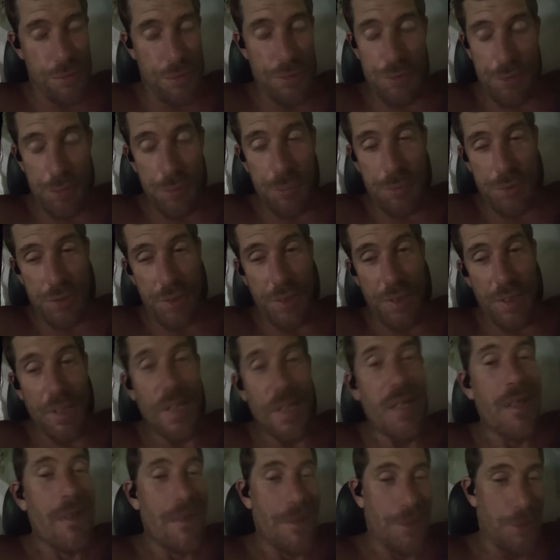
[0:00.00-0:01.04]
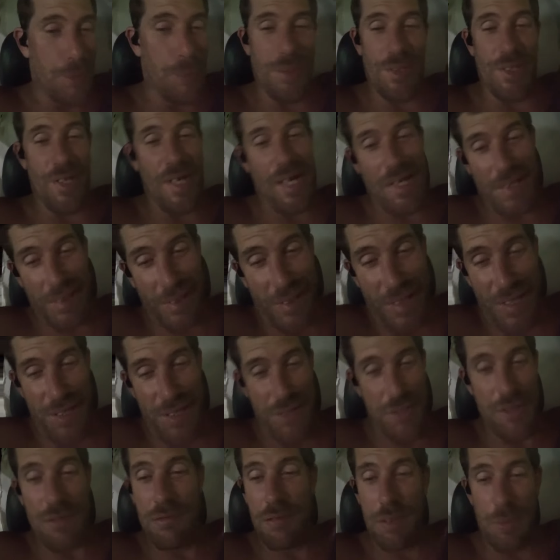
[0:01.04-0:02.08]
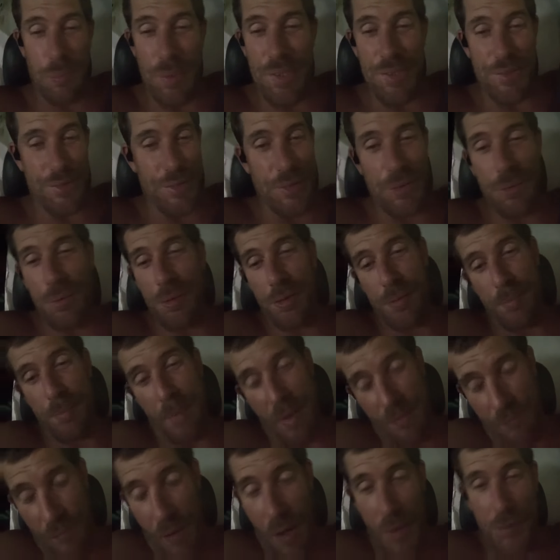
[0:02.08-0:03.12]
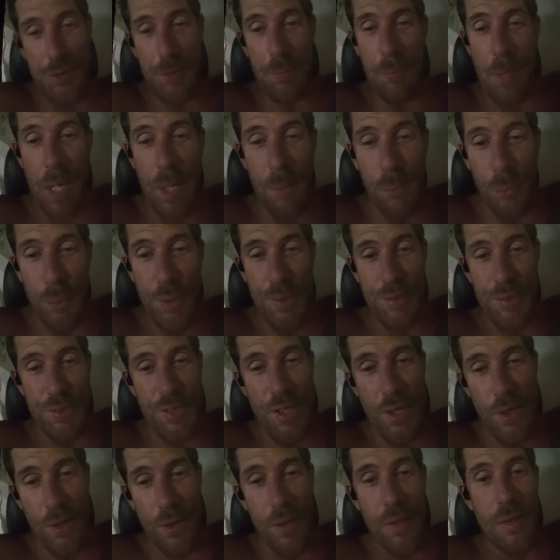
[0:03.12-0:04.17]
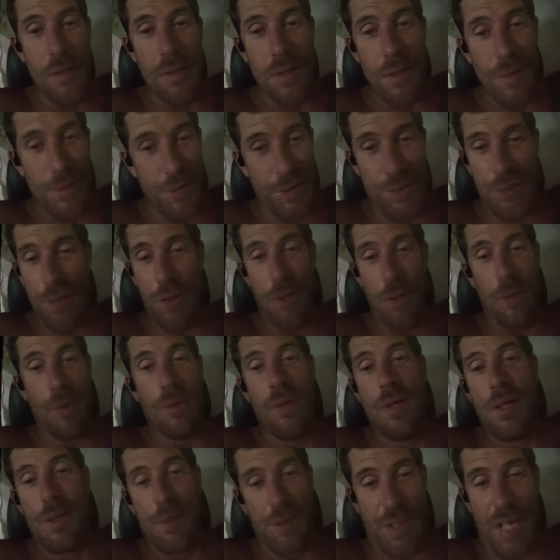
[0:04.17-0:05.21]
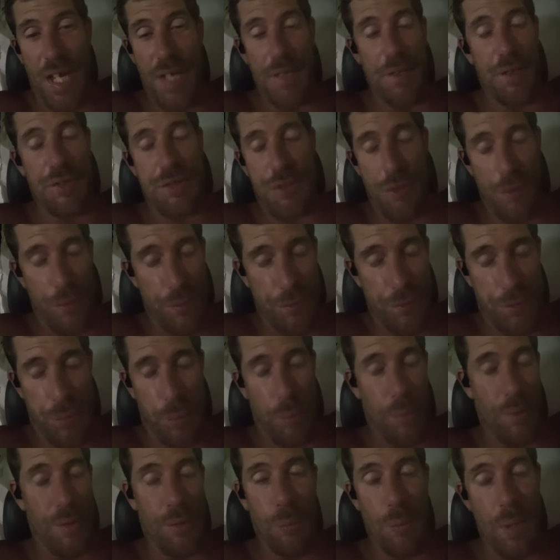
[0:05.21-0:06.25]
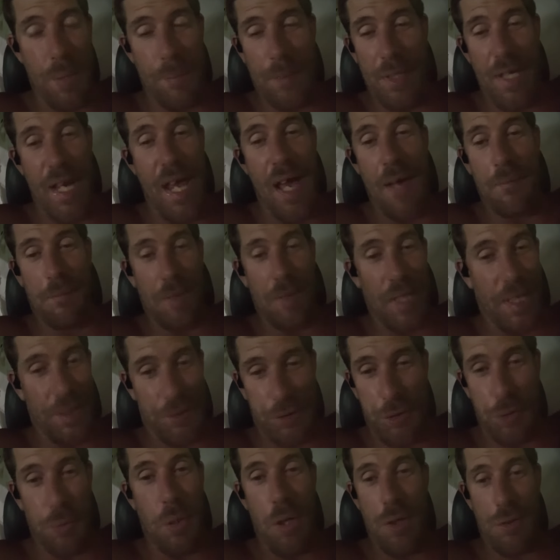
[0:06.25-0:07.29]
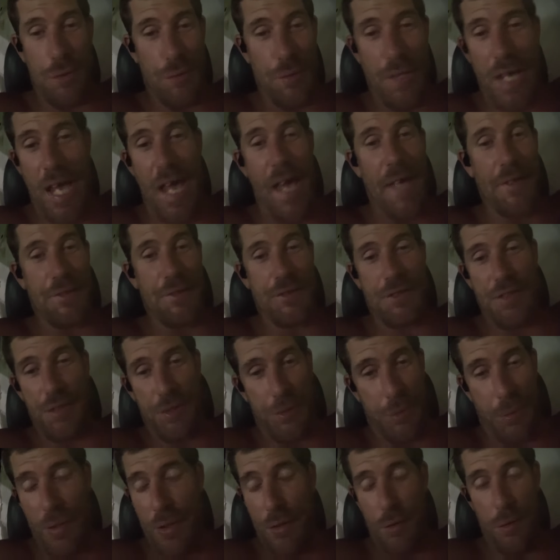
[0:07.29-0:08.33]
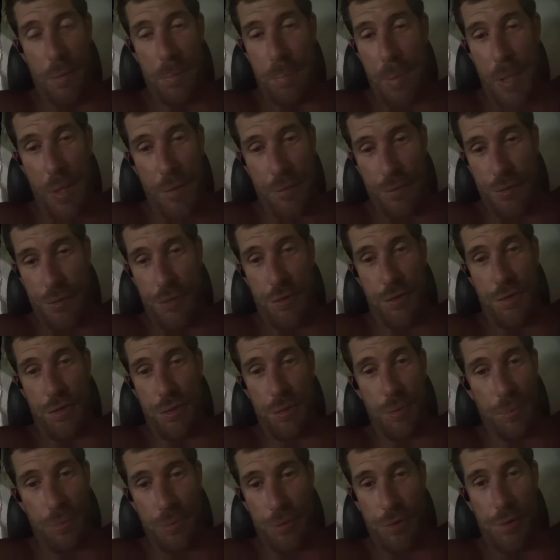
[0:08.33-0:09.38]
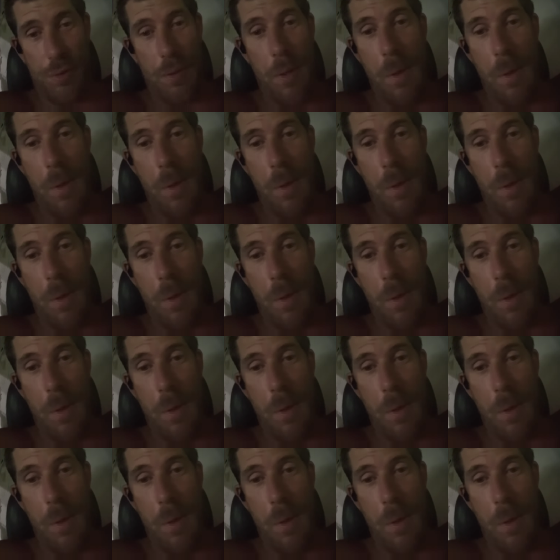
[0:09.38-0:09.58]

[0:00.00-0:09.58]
in Sioux City, the one that I occasionally went to because my foster mom went there, you know, the kind of church where the women have like 200 hats and 300 pairs of shoes.